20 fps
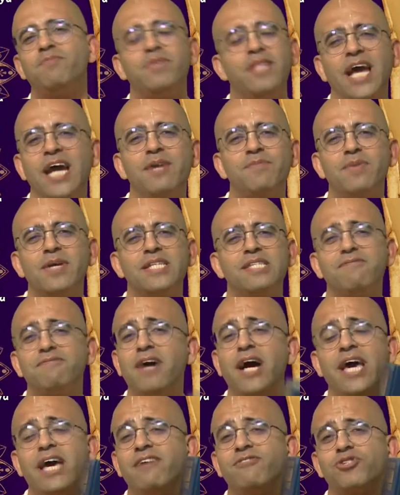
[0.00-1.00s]
That means if I
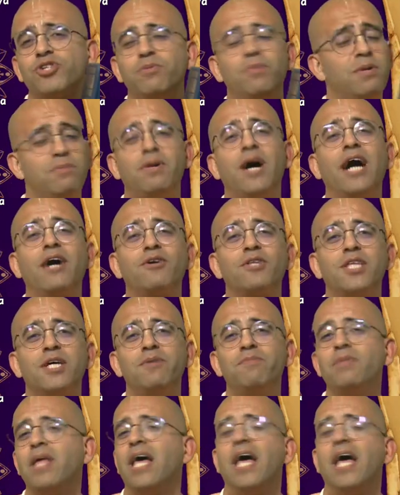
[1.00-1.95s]
have Srimad Bhagavatam,